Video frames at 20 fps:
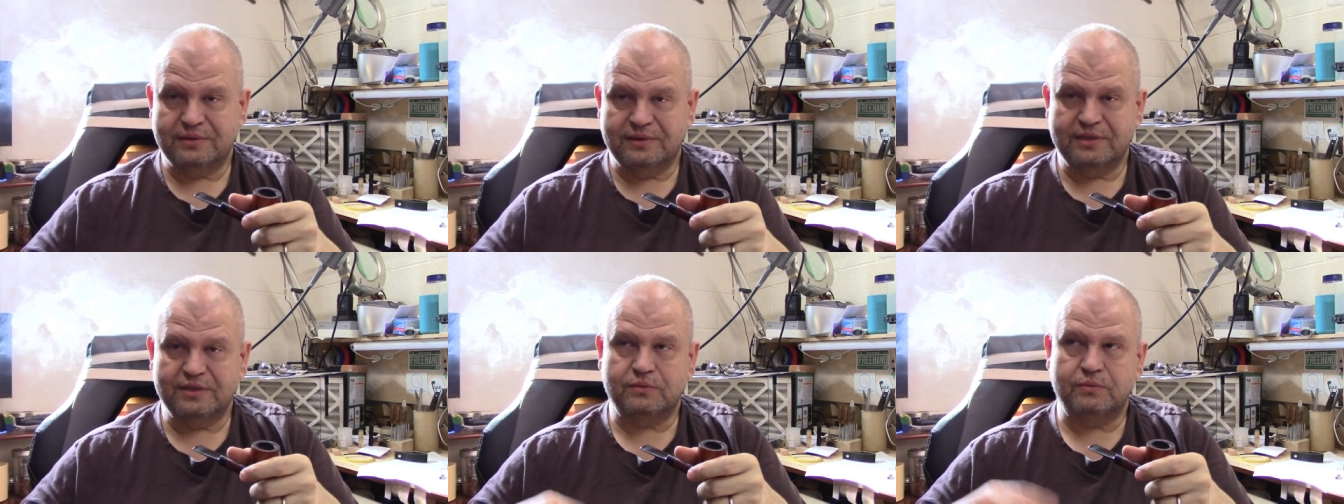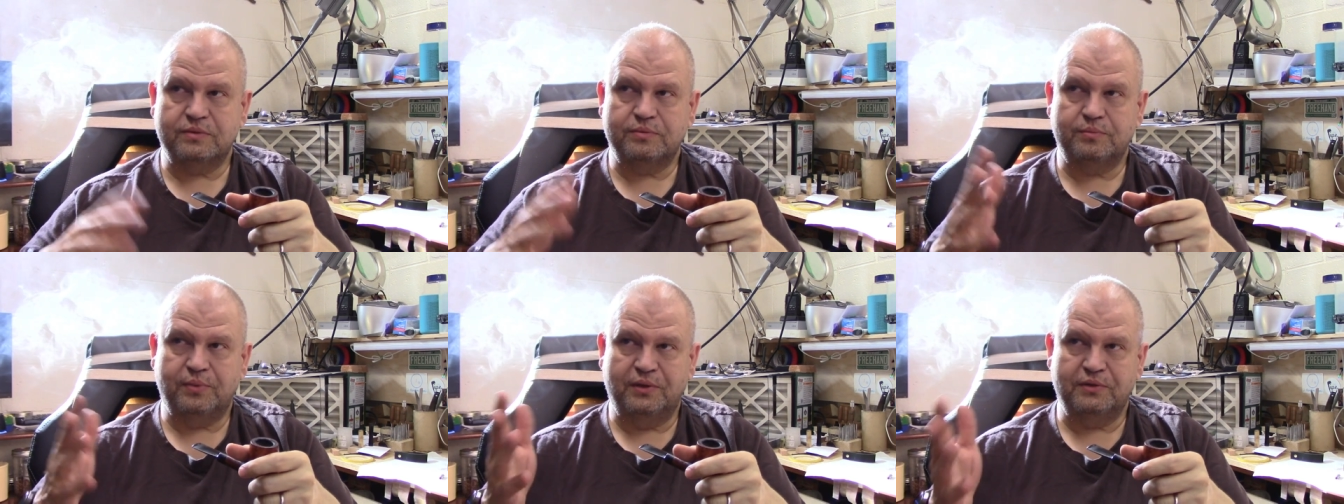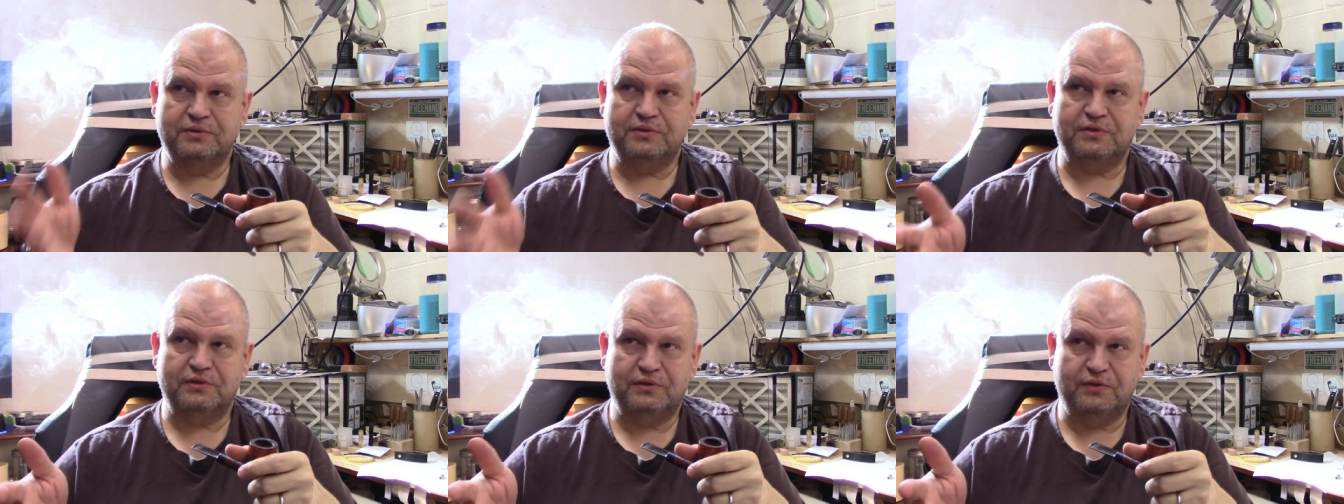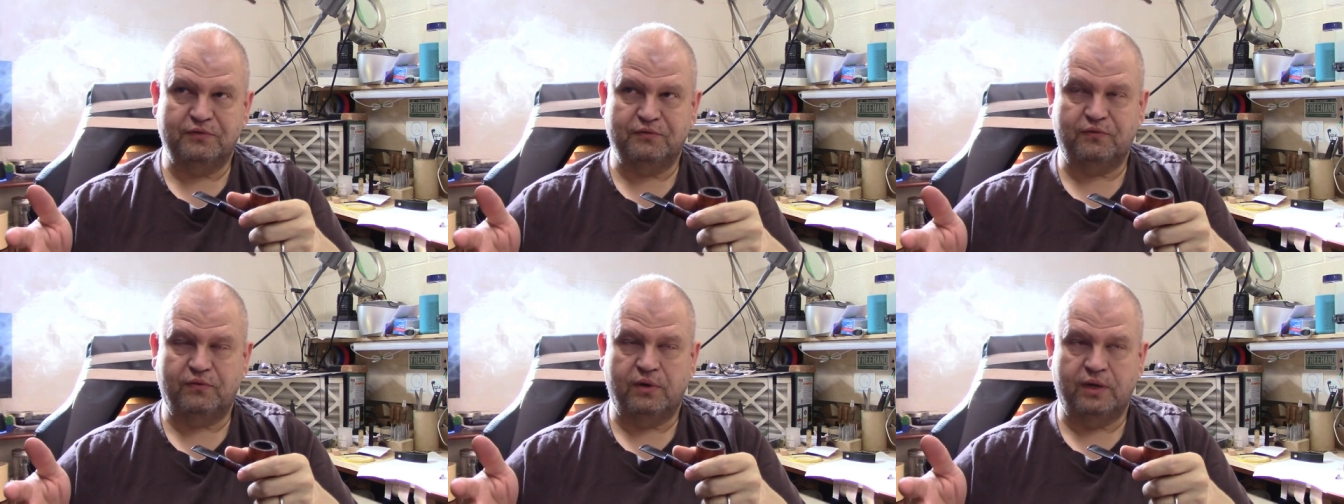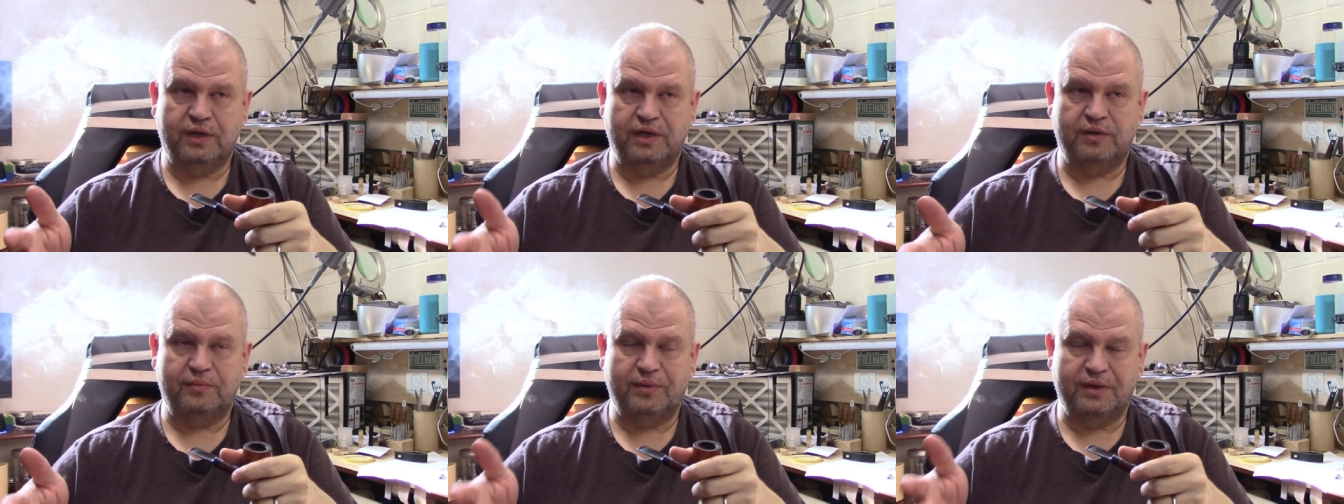This was posted on
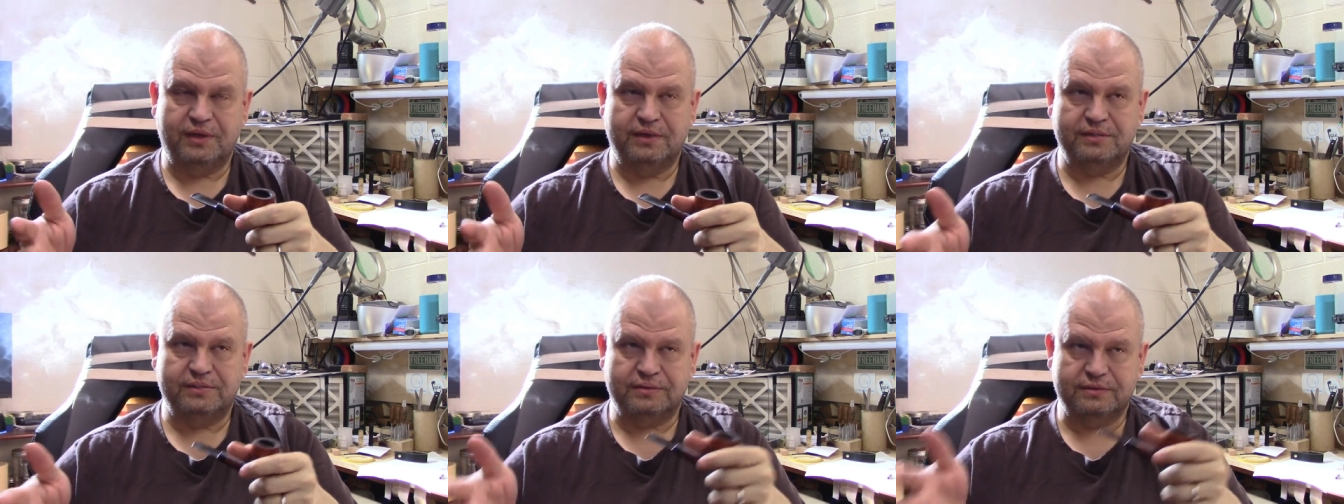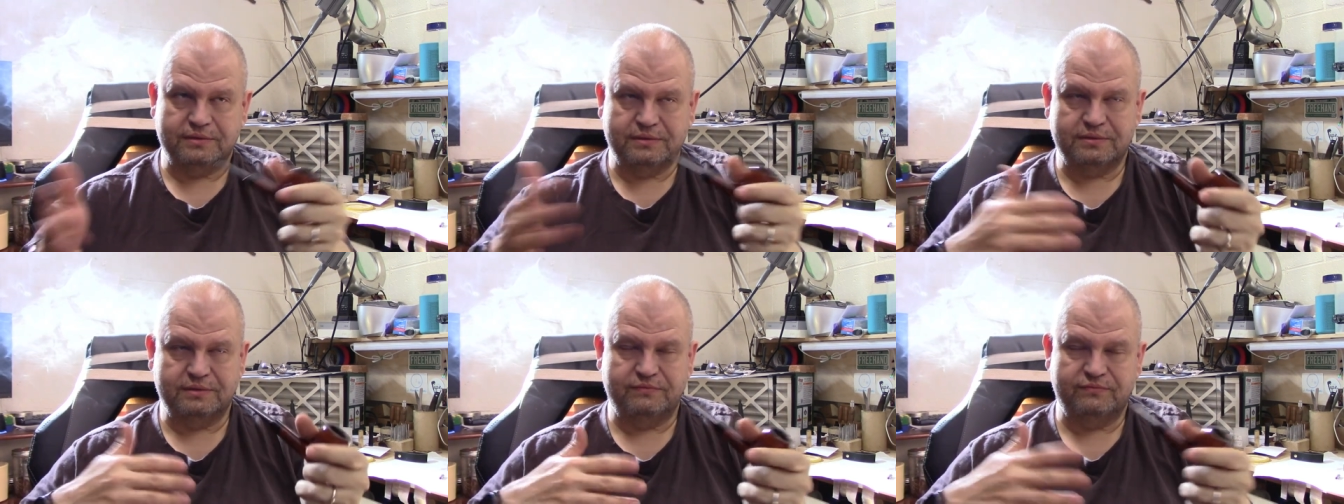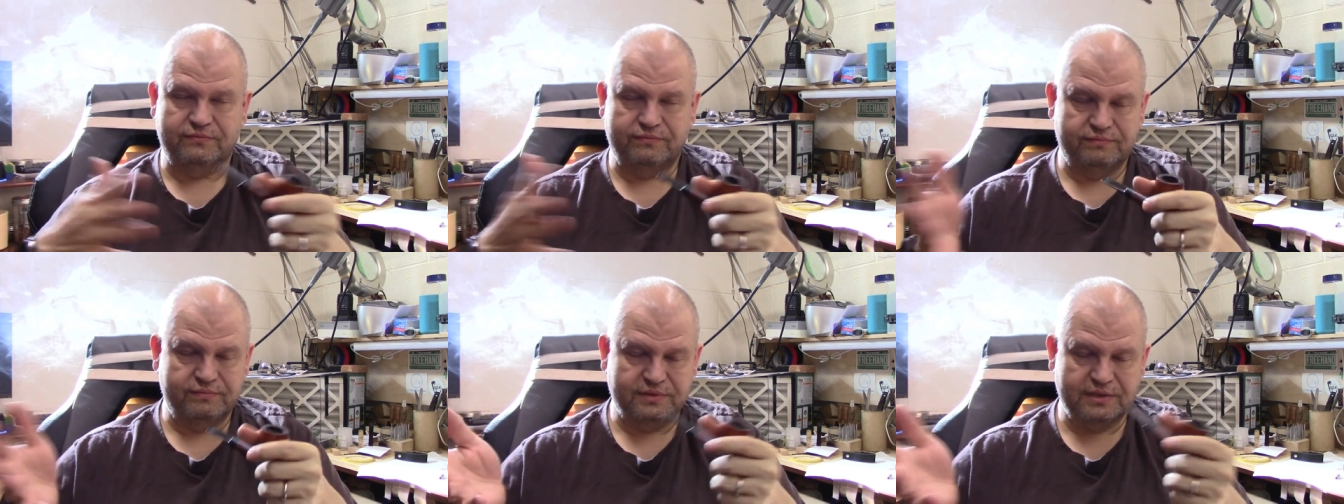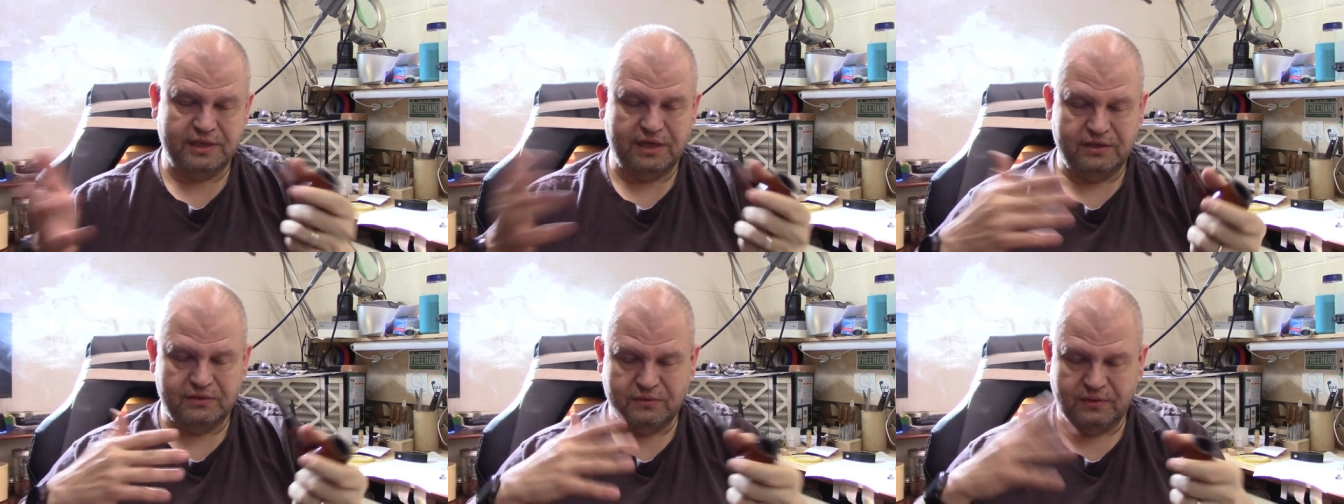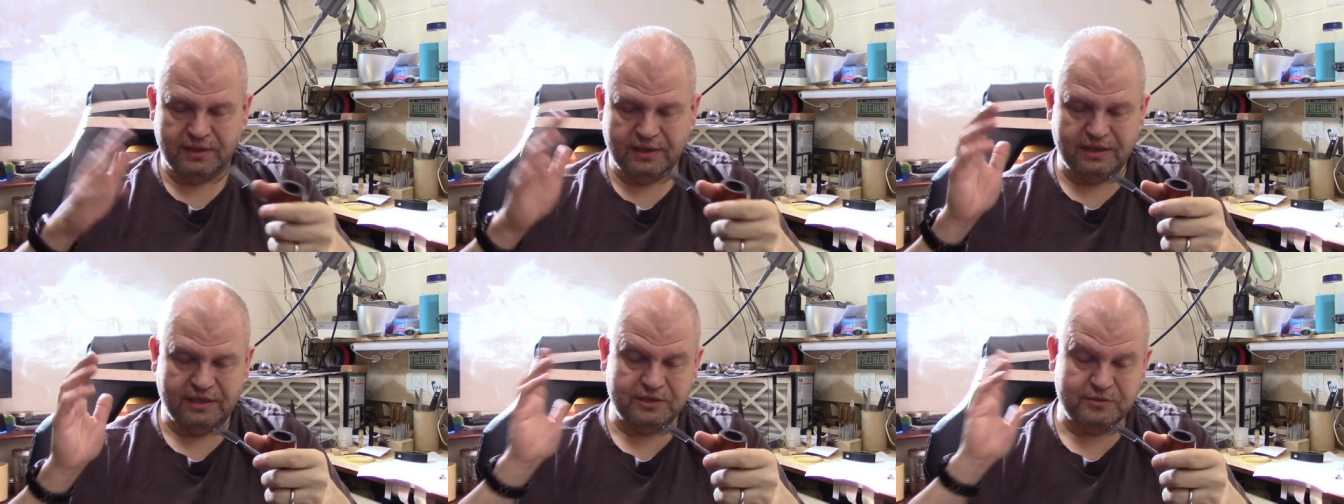Friday because of
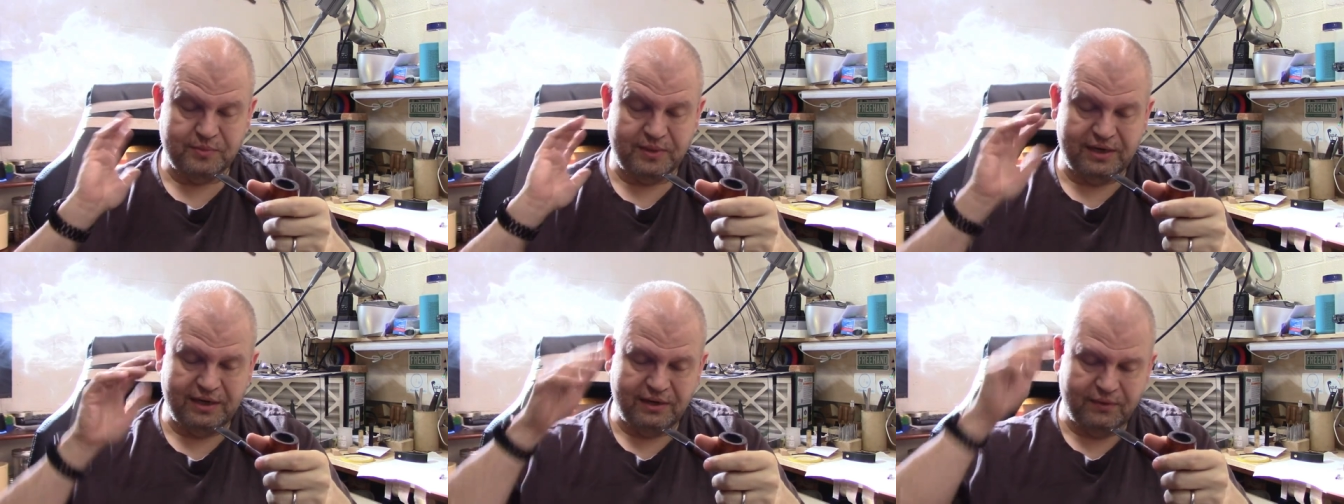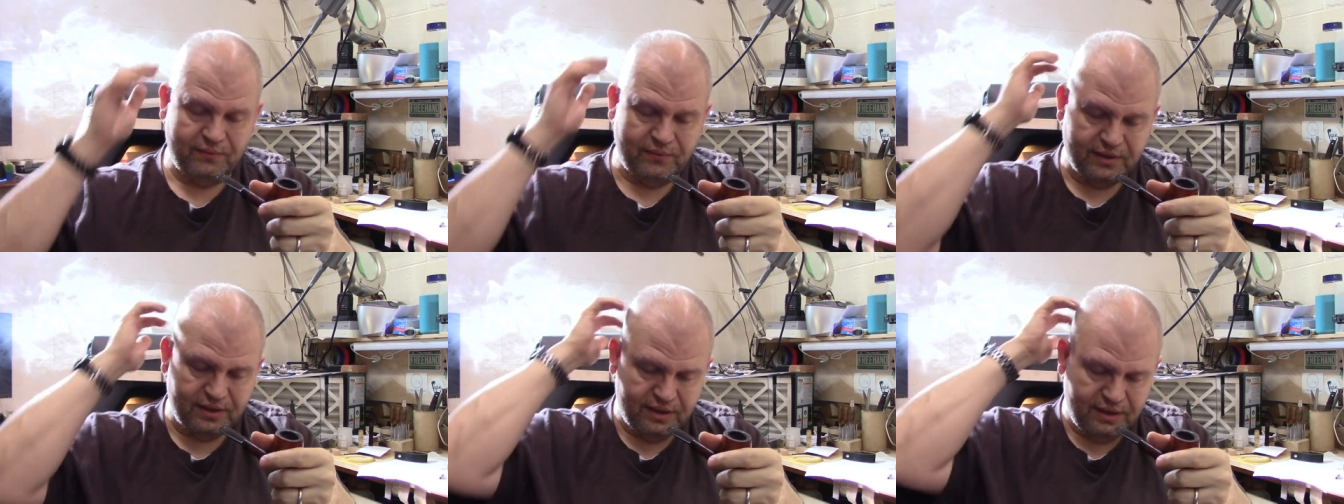scheduling things, but anyway,